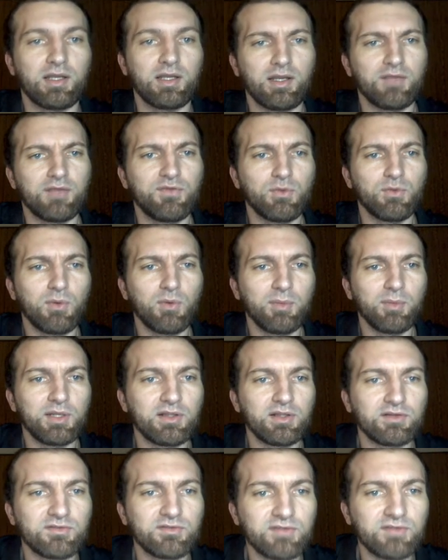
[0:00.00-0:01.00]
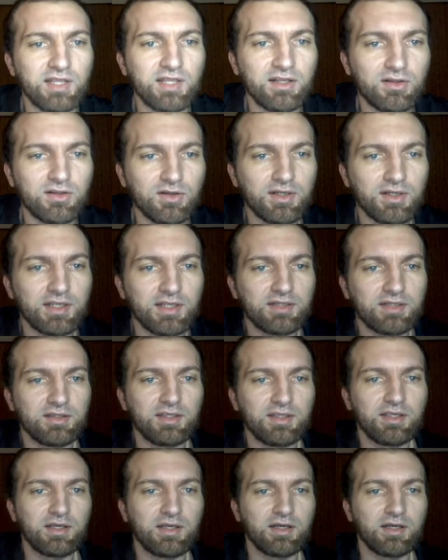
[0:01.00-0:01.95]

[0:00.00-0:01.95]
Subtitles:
if you want me to take a look at the